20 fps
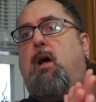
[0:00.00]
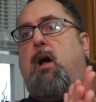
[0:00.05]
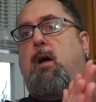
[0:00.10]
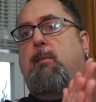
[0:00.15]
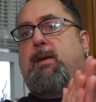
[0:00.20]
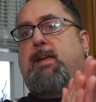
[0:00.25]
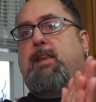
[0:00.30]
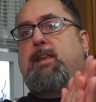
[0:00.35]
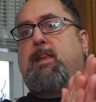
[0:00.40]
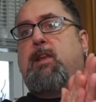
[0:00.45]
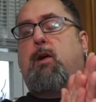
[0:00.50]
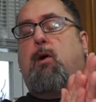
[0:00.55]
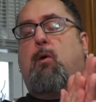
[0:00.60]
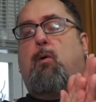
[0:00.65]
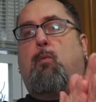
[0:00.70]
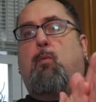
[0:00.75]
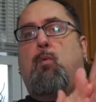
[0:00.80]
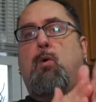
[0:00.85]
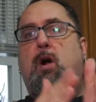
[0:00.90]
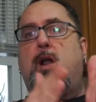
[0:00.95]
I mean, you
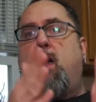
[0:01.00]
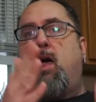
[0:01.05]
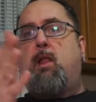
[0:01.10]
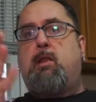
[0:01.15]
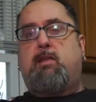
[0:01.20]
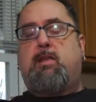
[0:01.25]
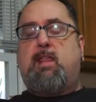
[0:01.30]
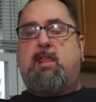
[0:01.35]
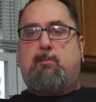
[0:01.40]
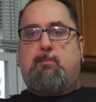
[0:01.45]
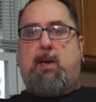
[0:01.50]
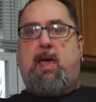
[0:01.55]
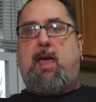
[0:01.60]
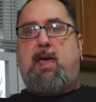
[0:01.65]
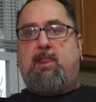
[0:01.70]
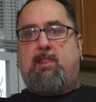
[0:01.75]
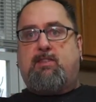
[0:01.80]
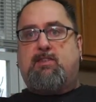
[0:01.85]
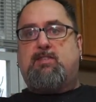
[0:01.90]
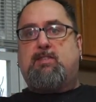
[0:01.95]
know, we're not getting
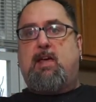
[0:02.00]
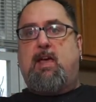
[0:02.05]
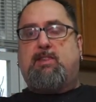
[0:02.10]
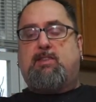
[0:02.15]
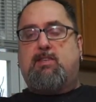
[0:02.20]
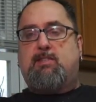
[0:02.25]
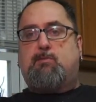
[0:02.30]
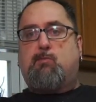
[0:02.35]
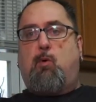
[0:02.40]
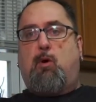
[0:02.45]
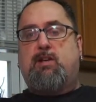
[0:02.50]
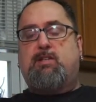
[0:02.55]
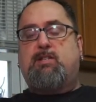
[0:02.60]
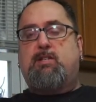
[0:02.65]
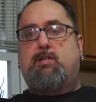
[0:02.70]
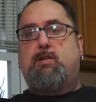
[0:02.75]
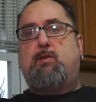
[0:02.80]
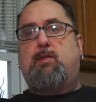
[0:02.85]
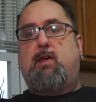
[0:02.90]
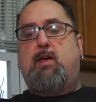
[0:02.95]
paid at this, at this point
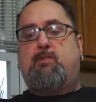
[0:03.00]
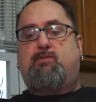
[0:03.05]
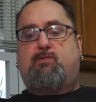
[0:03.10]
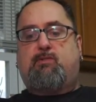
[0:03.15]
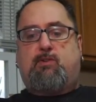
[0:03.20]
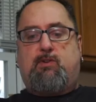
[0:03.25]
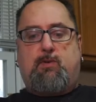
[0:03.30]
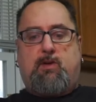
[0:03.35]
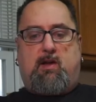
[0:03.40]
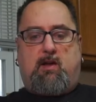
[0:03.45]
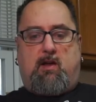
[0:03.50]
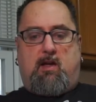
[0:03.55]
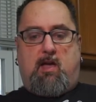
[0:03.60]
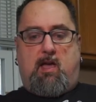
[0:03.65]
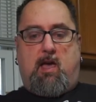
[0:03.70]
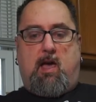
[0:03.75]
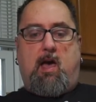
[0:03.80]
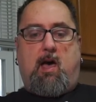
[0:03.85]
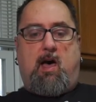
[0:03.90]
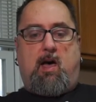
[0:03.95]
to do this,
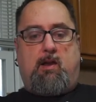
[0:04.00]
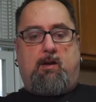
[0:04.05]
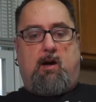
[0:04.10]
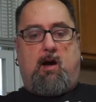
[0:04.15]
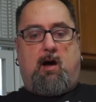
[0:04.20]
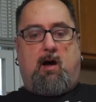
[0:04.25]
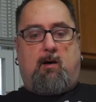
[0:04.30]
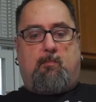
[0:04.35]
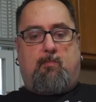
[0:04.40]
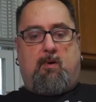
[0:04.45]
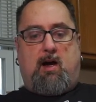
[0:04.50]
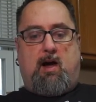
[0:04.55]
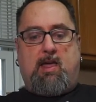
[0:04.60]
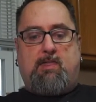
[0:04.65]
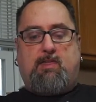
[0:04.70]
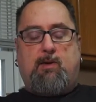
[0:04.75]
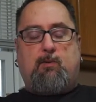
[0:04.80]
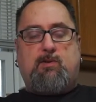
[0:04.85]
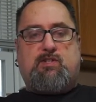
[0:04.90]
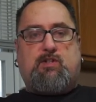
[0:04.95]
and um, I
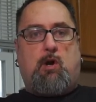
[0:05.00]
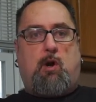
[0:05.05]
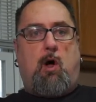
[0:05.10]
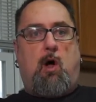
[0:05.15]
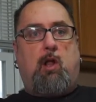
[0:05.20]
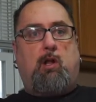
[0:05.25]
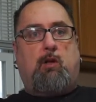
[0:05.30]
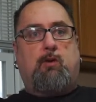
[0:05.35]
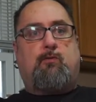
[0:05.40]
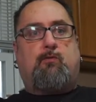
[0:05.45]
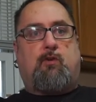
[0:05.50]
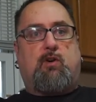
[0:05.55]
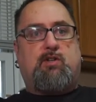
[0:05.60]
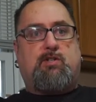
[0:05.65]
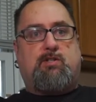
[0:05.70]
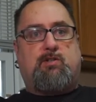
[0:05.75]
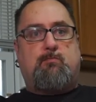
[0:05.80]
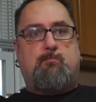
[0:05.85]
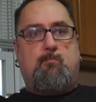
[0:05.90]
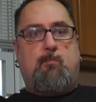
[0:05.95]
think we should all look
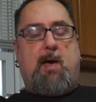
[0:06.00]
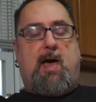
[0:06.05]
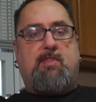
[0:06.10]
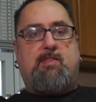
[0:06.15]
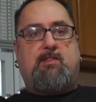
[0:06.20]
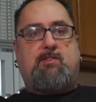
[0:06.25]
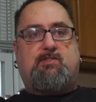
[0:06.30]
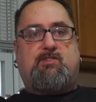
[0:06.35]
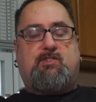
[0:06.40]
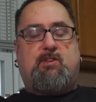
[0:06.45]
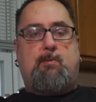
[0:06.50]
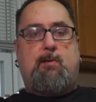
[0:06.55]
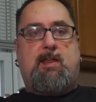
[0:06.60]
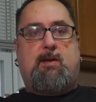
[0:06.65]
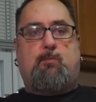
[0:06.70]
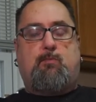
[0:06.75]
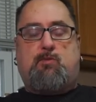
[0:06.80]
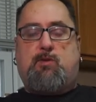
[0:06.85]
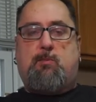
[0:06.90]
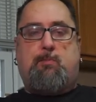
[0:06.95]
for methods
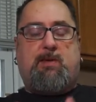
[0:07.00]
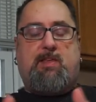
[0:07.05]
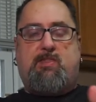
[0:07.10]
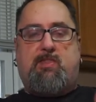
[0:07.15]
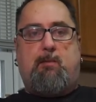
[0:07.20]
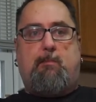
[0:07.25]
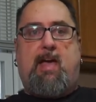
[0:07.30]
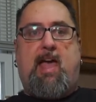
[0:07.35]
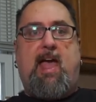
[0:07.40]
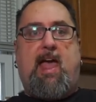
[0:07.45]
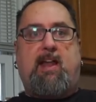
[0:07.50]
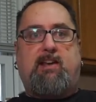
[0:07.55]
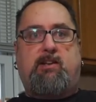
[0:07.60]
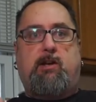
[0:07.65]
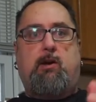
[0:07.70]
to to beat the man.